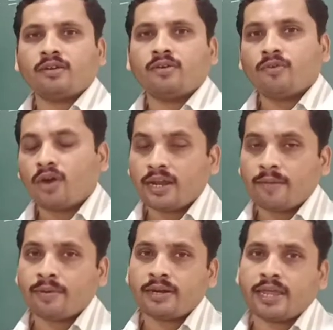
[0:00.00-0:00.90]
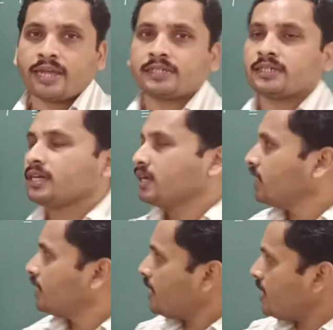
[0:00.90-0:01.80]
what happens next?
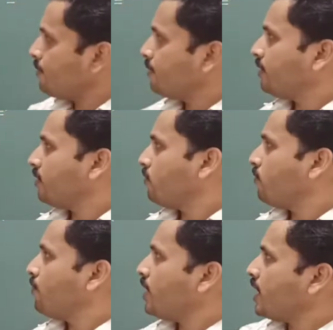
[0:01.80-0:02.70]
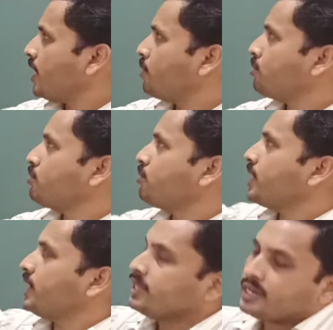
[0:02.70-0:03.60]
If we have to
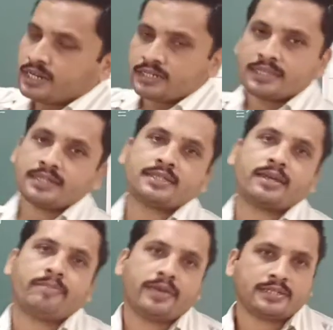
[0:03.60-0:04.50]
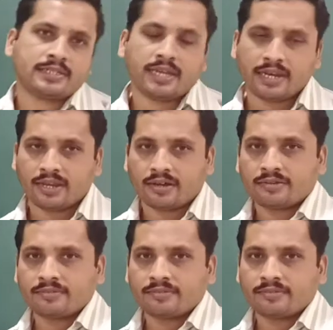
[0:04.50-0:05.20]
increase the surface area,